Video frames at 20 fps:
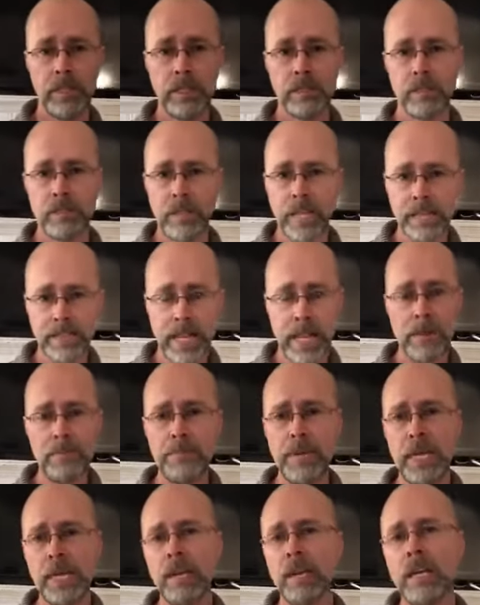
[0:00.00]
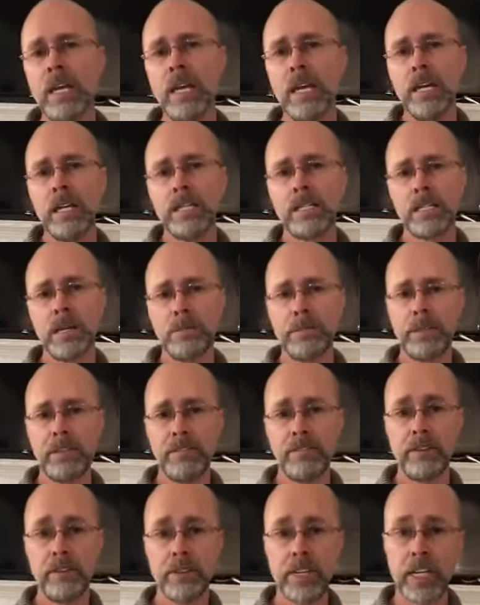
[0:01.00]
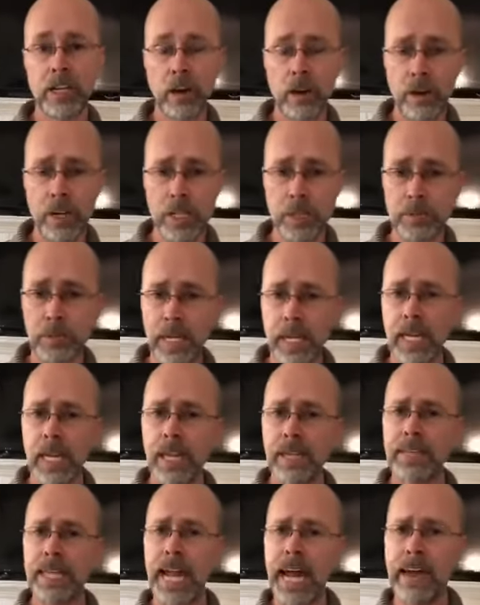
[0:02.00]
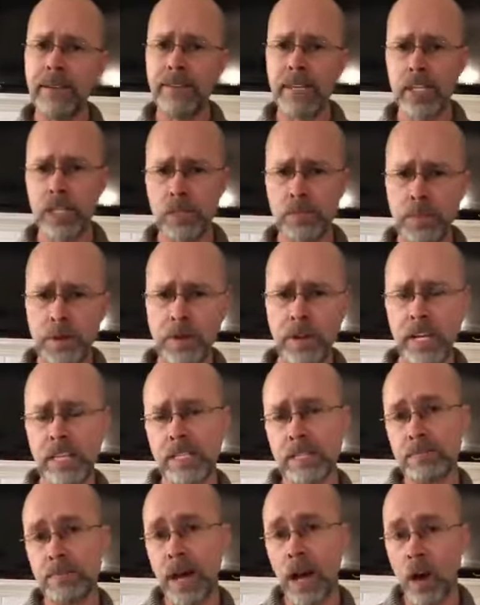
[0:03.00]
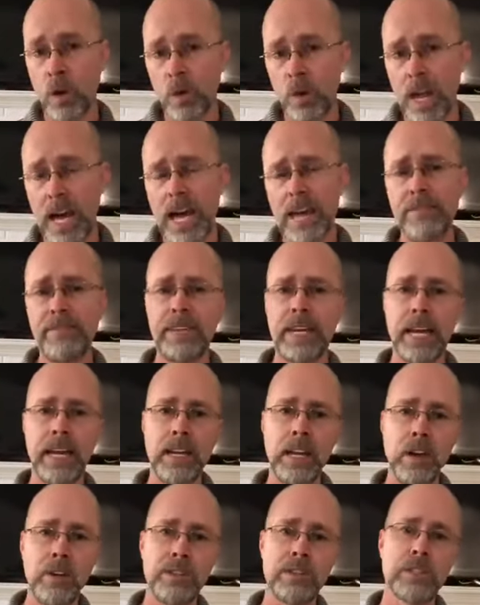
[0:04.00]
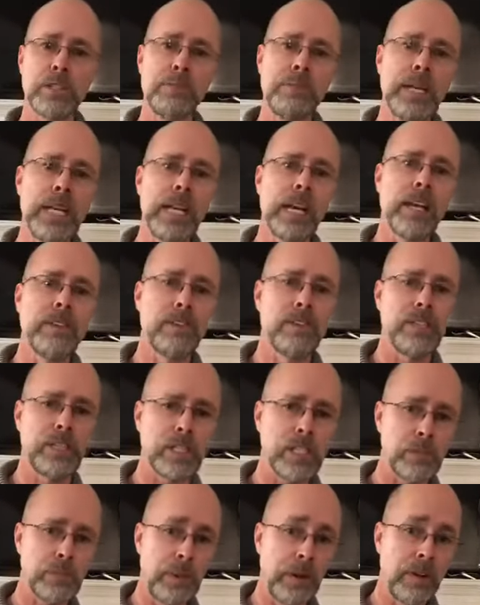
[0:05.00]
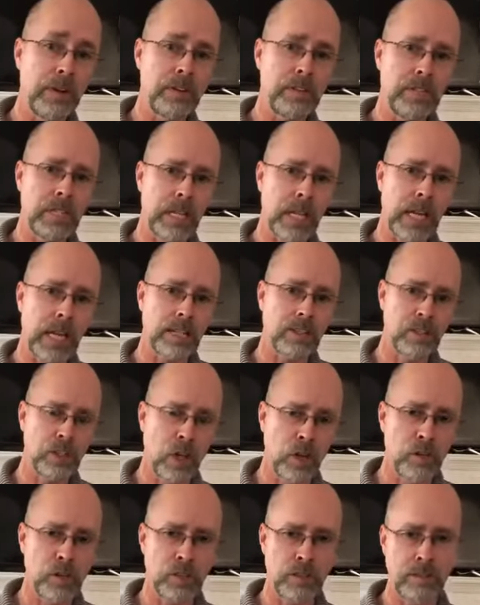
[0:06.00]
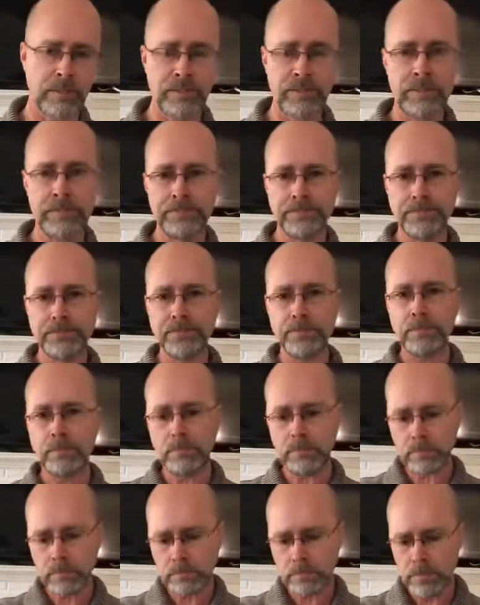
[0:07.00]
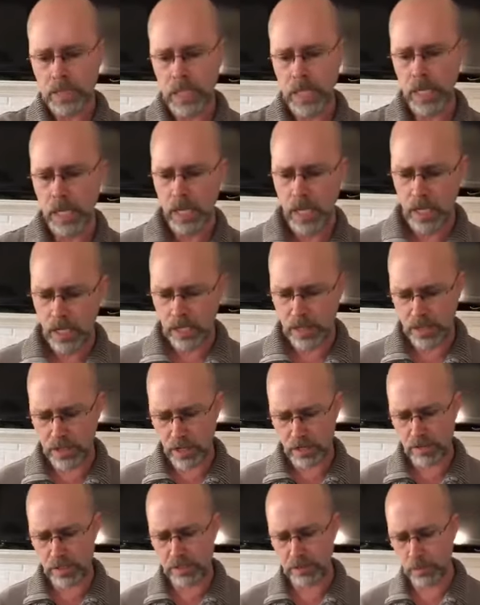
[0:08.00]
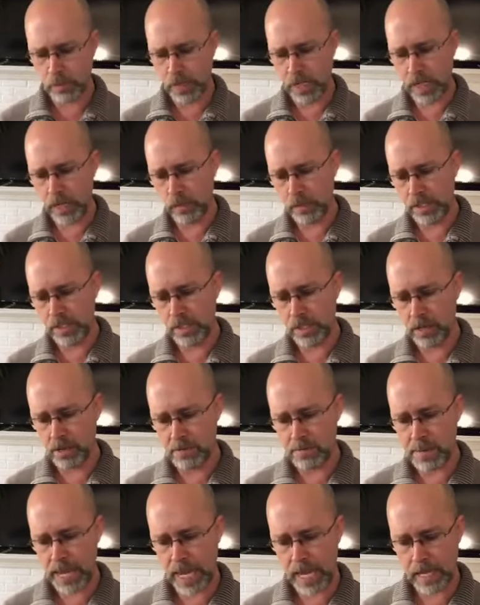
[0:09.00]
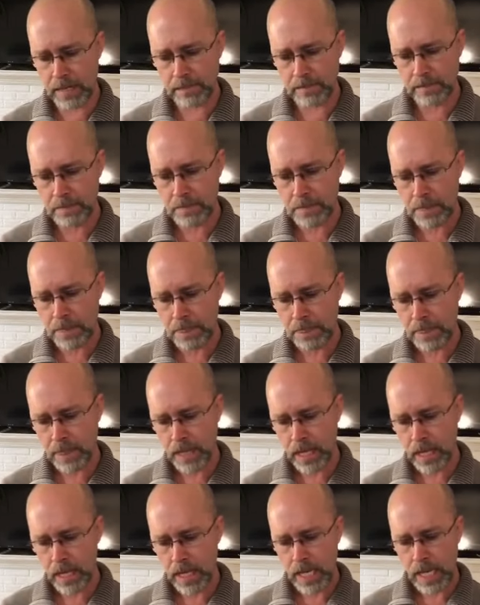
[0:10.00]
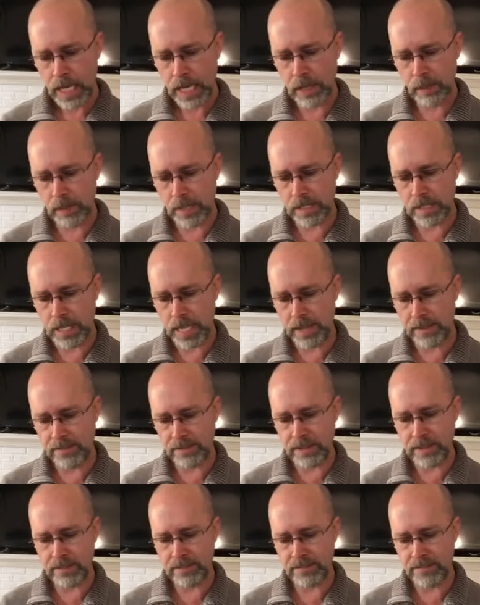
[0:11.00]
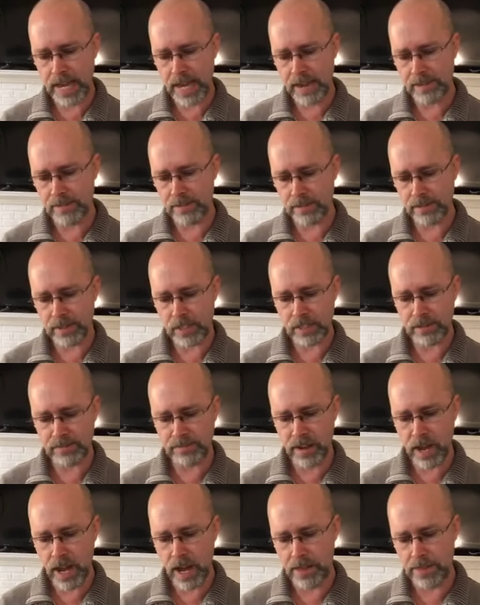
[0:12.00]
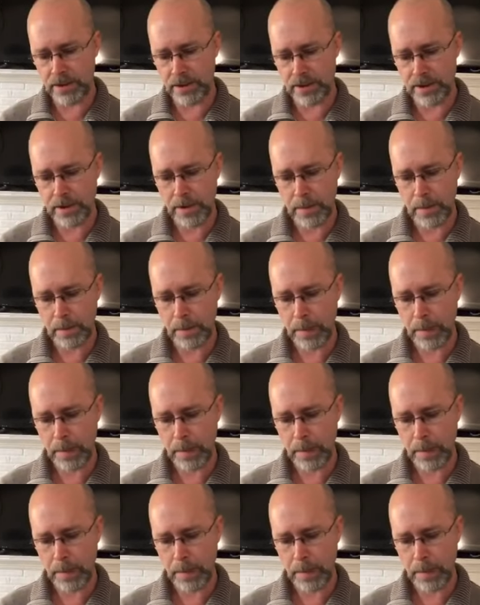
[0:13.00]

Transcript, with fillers: So let that be something of encouragement that I've experienced in my own life, and I know there's many others experienced it, like Joseph. Joseph, when he was a young man, he received the favor of his father.